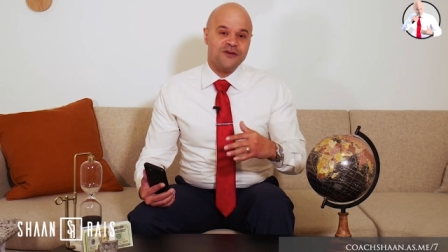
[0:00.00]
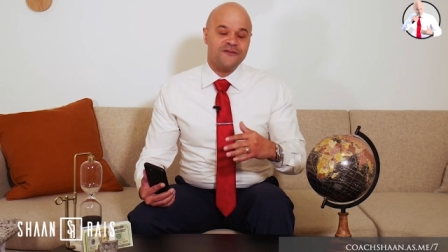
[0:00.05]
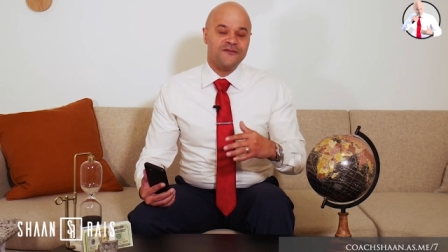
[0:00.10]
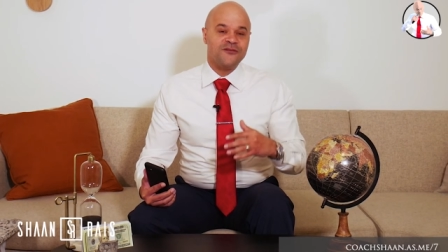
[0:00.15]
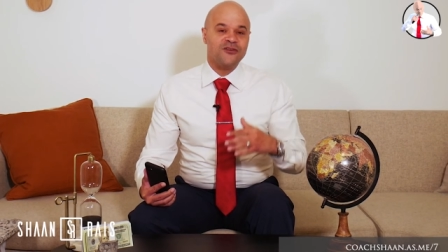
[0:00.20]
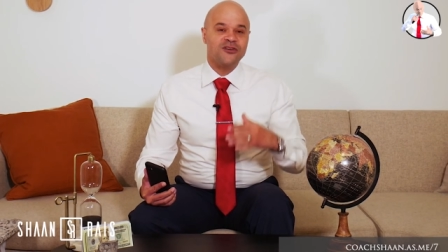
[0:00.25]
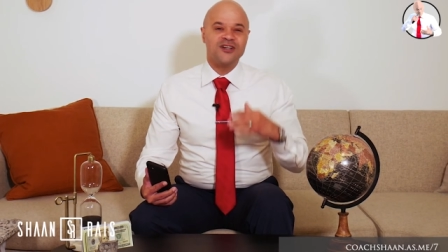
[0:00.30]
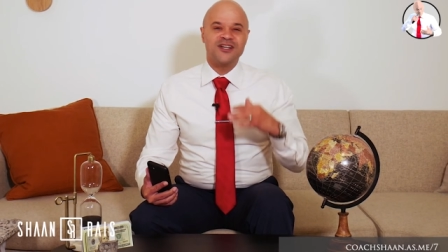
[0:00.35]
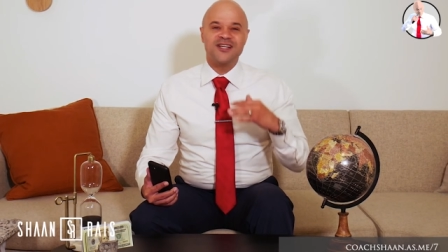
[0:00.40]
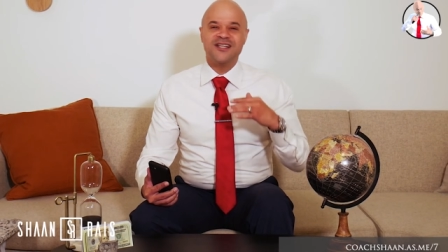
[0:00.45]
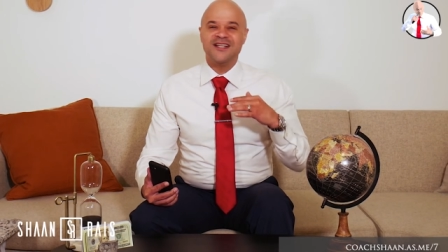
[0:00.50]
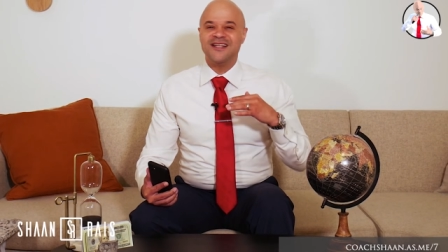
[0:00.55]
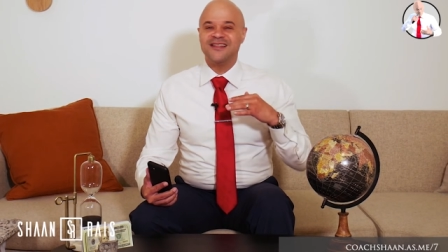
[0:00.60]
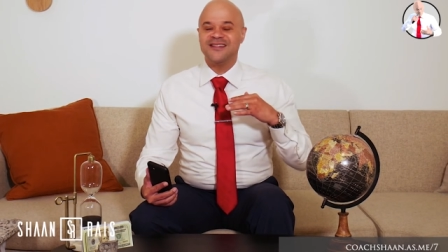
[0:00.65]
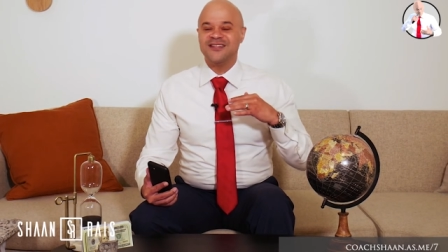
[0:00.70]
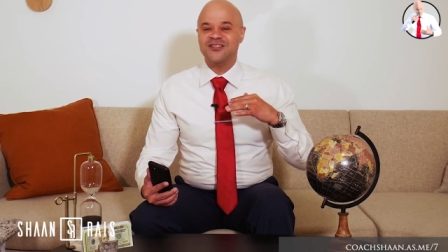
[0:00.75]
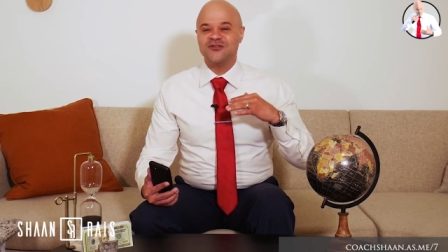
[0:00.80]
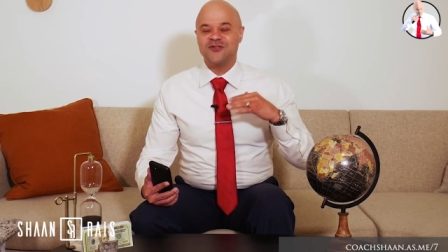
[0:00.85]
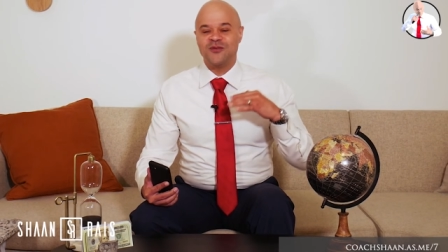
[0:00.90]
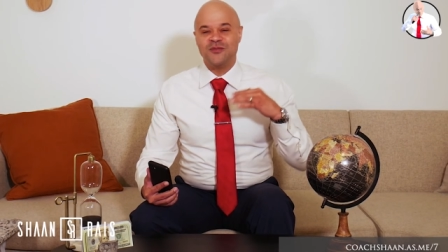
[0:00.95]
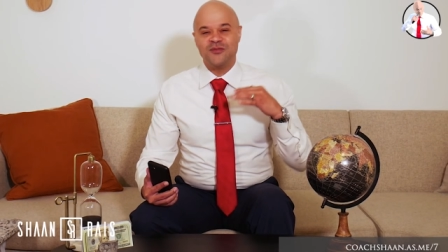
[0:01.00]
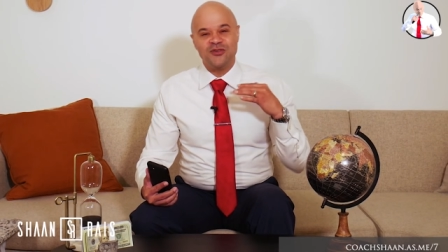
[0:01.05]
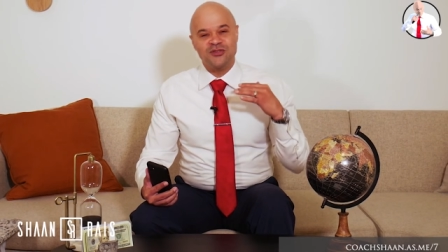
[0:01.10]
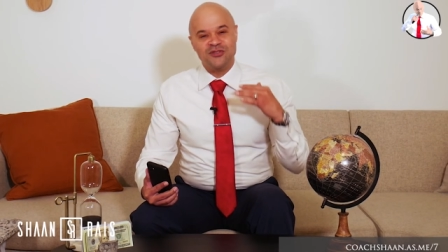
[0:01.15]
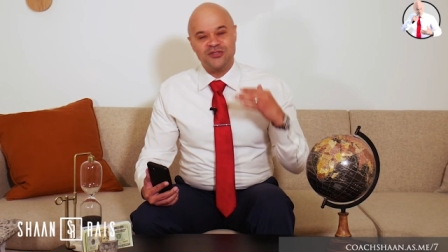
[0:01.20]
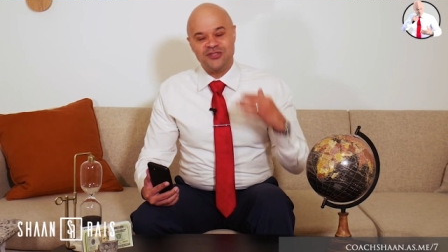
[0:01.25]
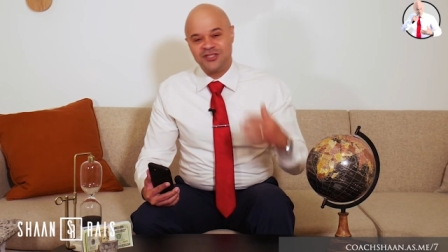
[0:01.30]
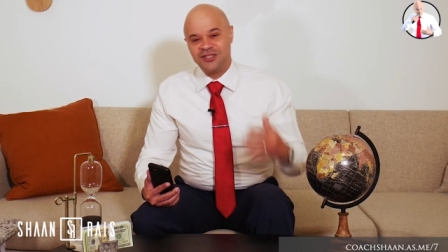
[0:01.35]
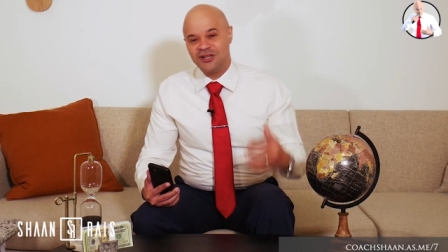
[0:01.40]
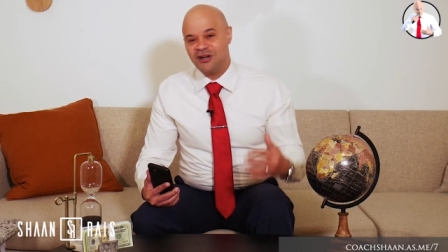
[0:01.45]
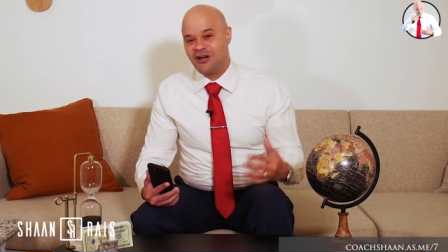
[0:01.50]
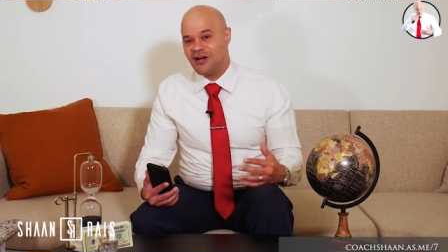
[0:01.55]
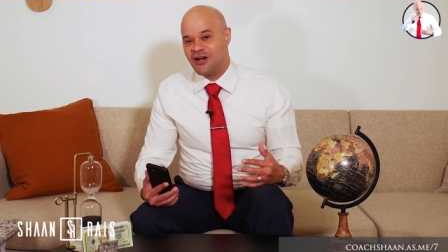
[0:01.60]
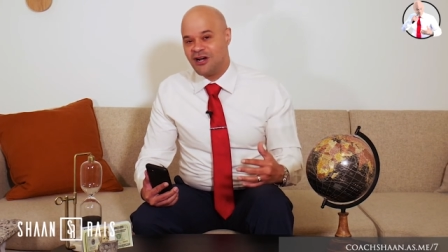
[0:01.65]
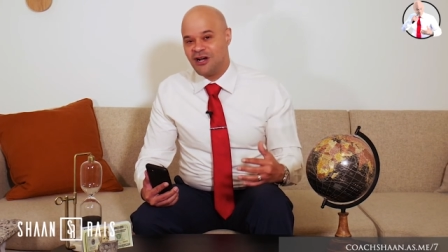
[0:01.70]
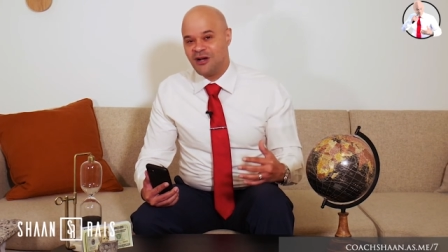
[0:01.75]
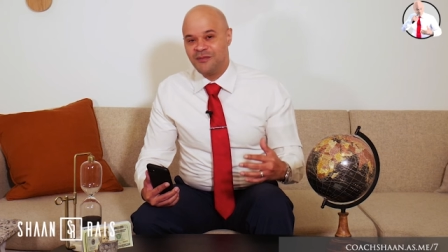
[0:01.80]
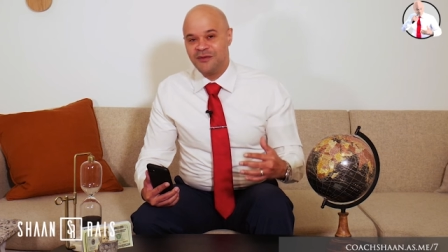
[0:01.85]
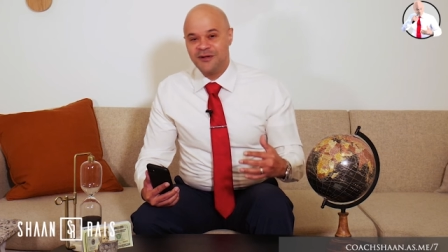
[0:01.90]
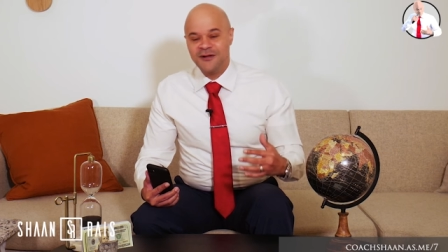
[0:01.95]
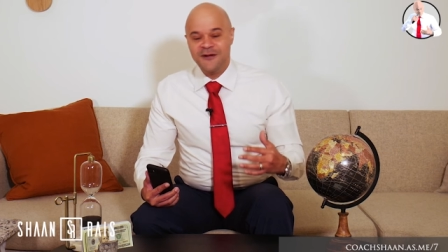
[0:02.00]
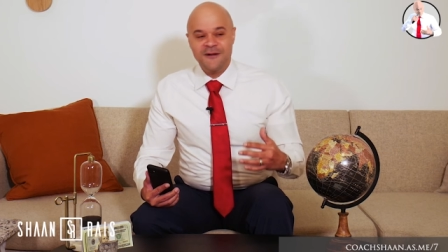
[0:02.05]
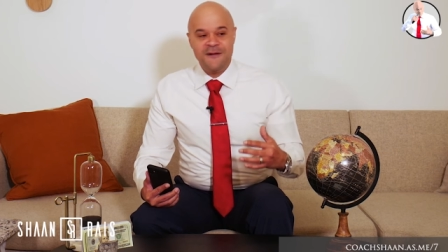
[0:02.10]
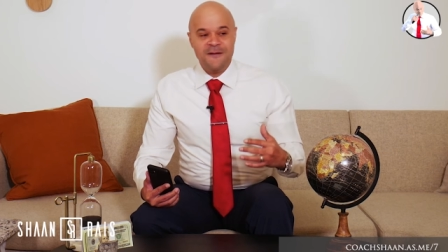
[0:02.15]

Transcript: if you're looking at this from your job,